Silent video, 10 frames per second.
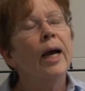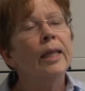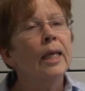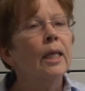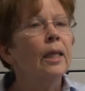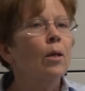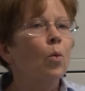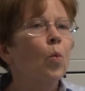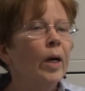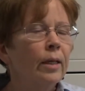I think
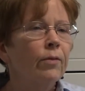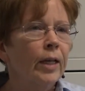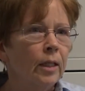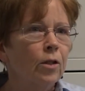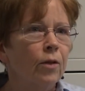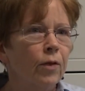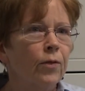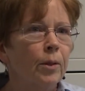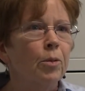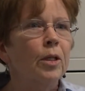one advantage of a
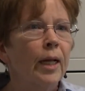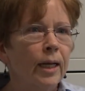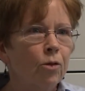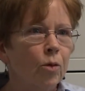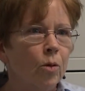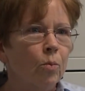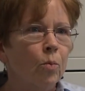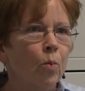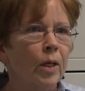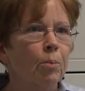flipped classroom,
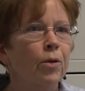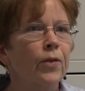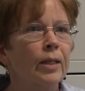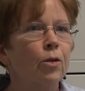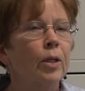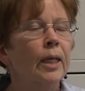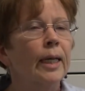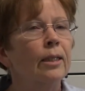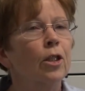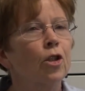when a professor can
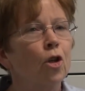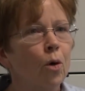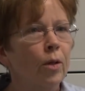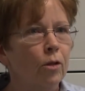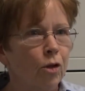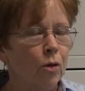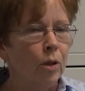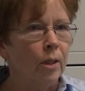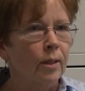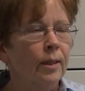get to know their
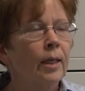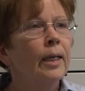students,